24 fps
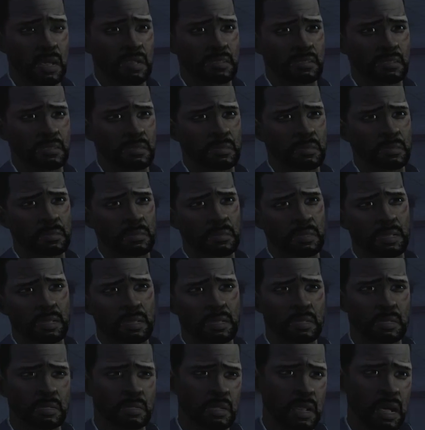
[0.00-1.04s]
Molly.
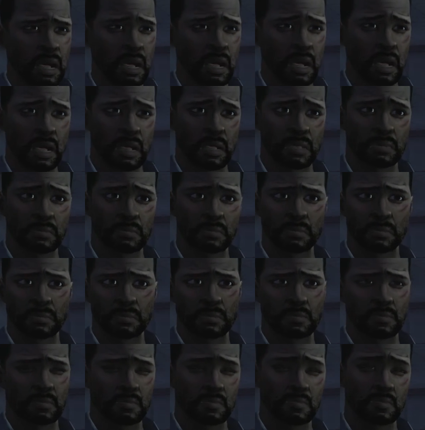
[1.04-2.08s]
I understand.
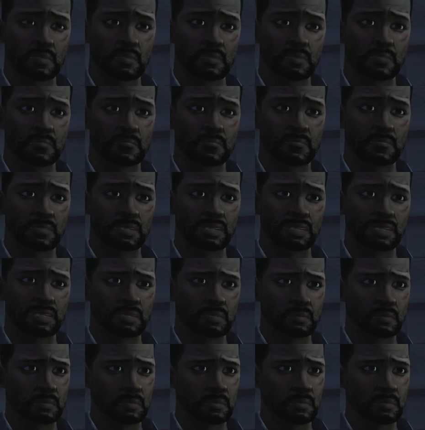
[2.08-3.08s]
She's pretty.